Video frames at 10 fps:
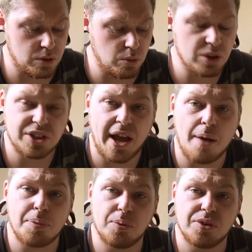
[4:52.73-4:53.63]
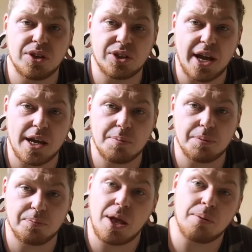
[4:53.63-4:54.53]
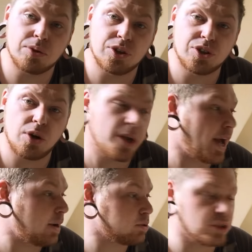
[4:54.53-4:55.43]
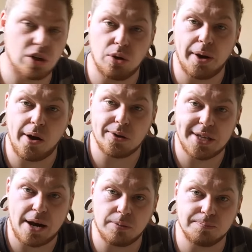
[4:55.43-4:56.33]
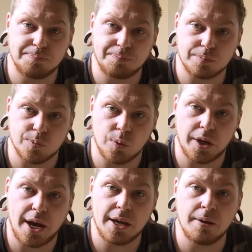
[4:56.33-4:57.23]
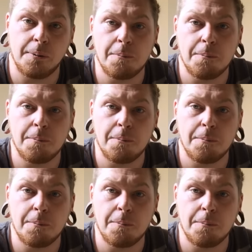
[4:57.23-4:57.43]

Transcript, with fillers: once you're happy with the shape, I'm going to show you how to glue it all down, okay?